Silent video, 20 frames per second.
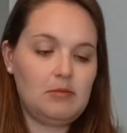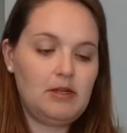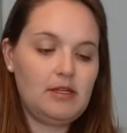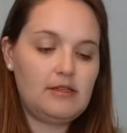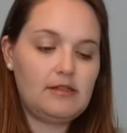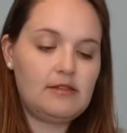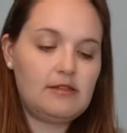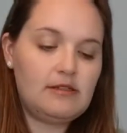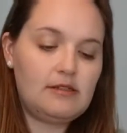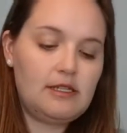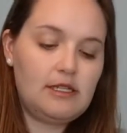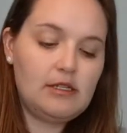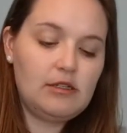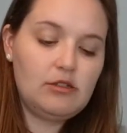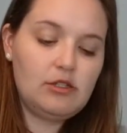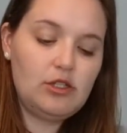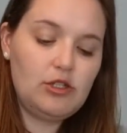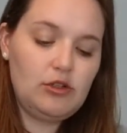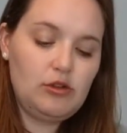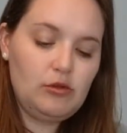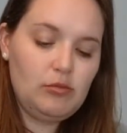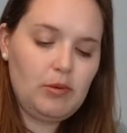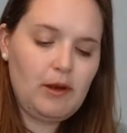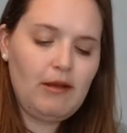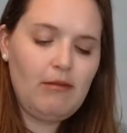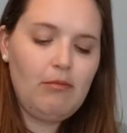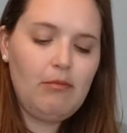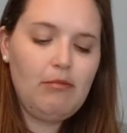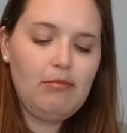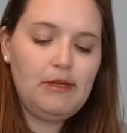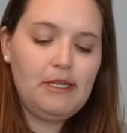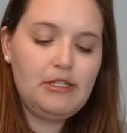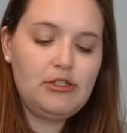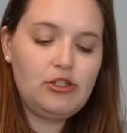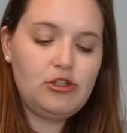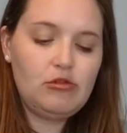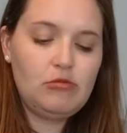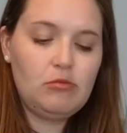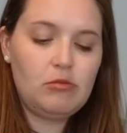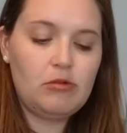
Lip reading: I'm going to still do probably 2